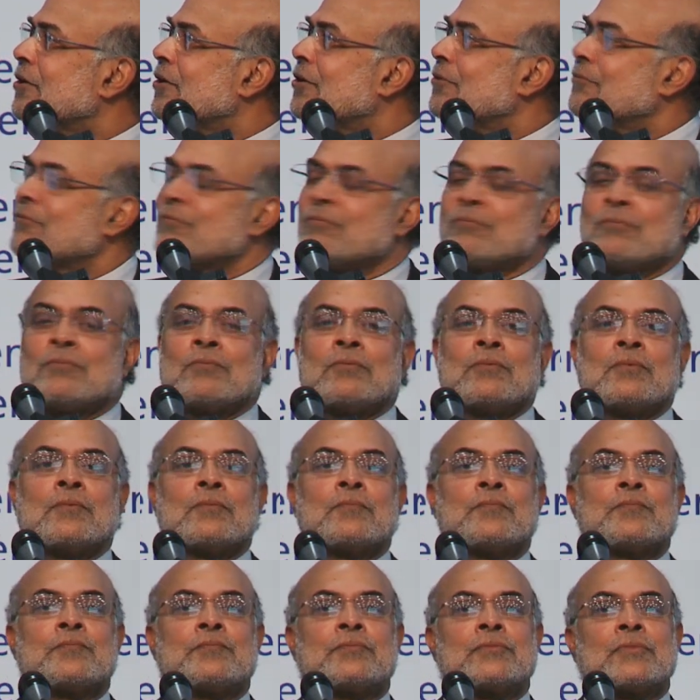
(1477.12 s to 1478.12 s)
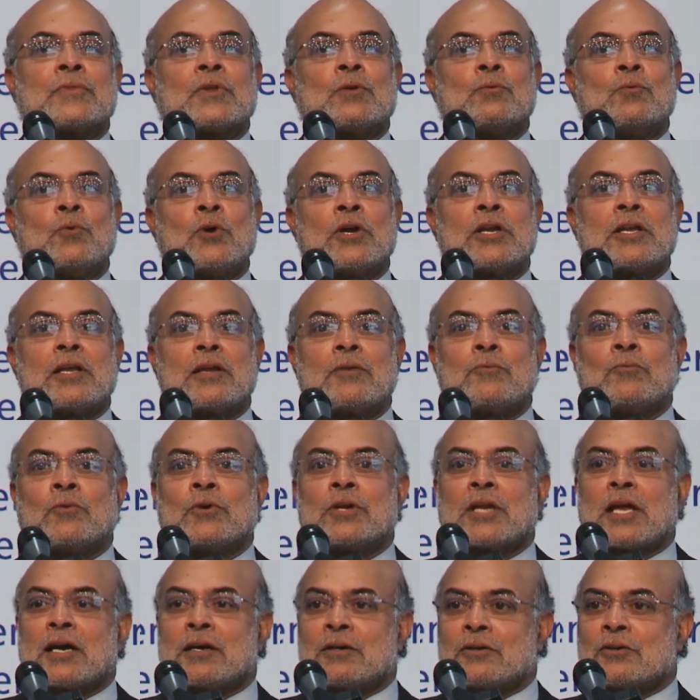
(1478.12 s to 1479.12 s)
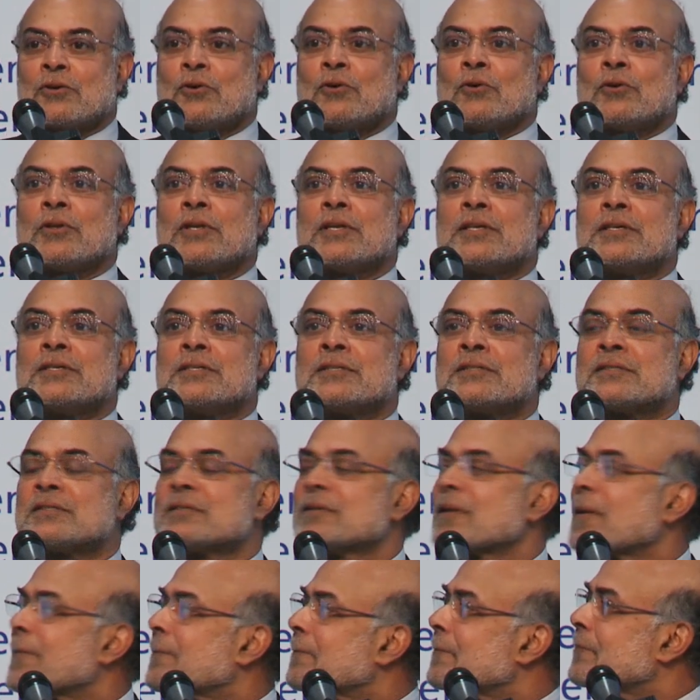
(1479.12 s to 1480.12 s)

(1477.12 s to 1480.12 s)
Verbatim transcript: of what, what our goal is